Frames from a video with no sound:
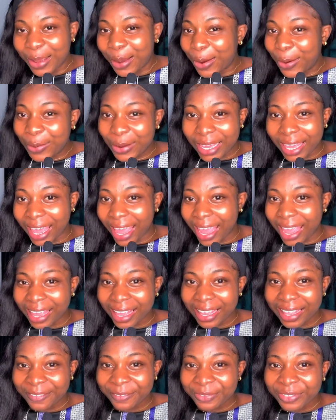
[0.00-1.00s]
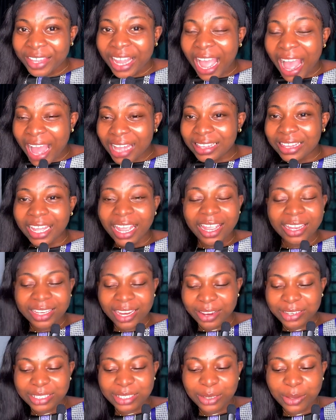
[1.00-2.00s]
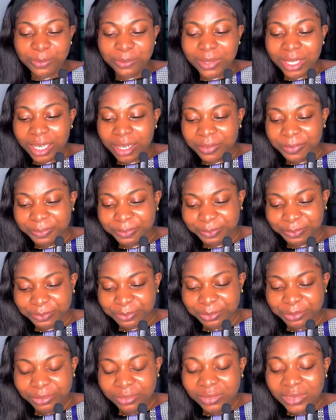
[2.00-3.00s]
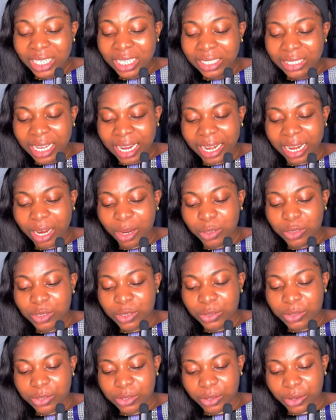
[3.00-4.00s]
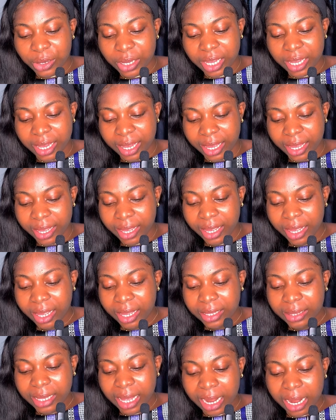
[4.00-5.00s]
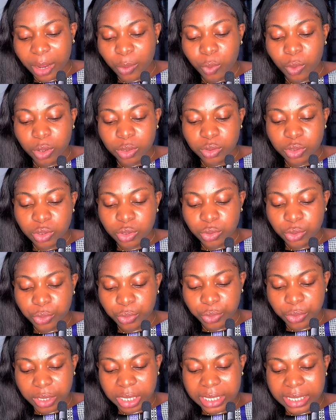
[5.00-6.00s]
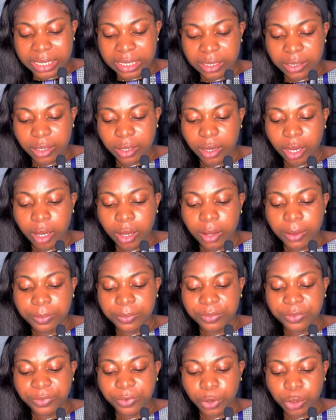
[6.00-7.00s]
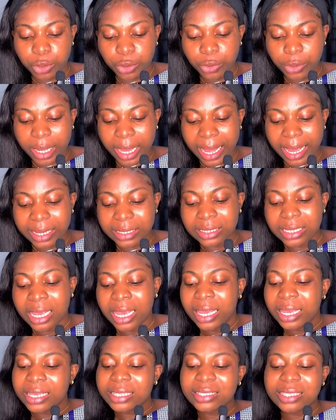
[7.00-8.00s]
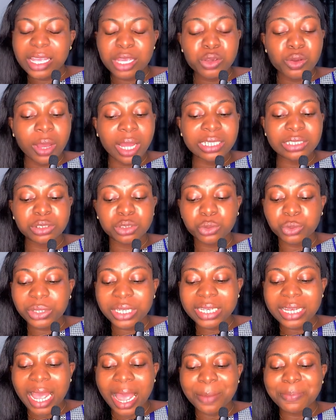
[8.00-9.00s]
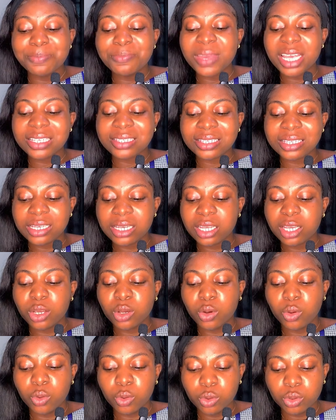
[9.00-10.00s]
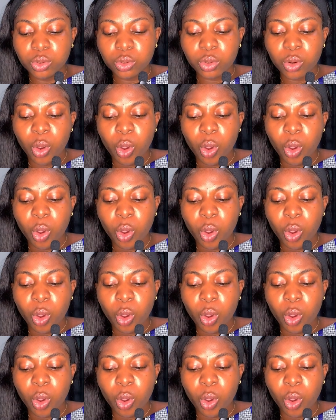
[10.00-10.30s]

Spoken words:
Okay? And then there is something that I also saw here that I want to read for you guys. It says you are doing amazingly good.